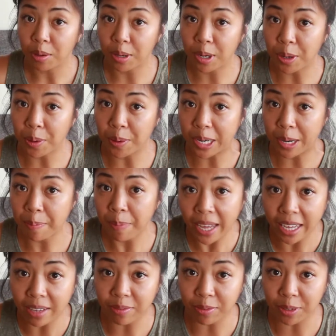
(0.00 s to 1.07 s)
or don't want to
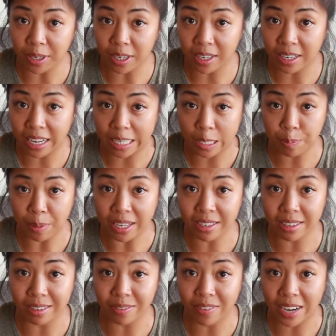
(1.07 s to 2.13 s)
pay for an
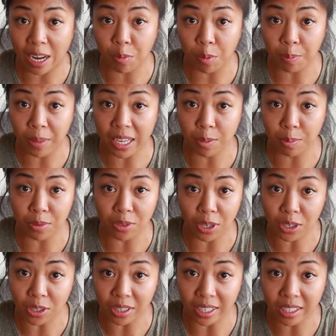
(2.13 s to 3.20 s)
expensive knee replacement
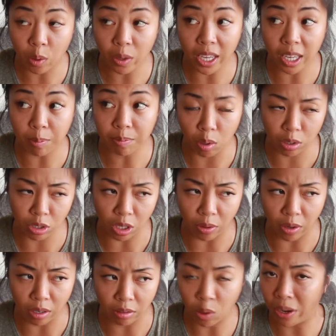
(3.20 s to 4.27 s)
surgery or hip or
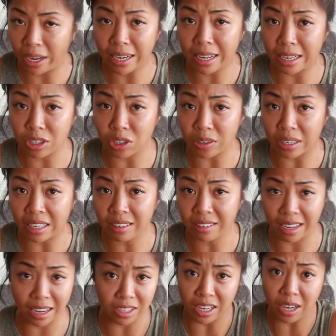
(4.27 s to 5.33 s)
shoulder or any injury
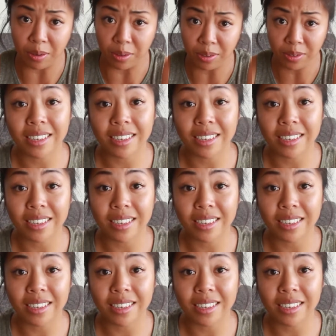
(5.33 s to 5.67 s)
in general,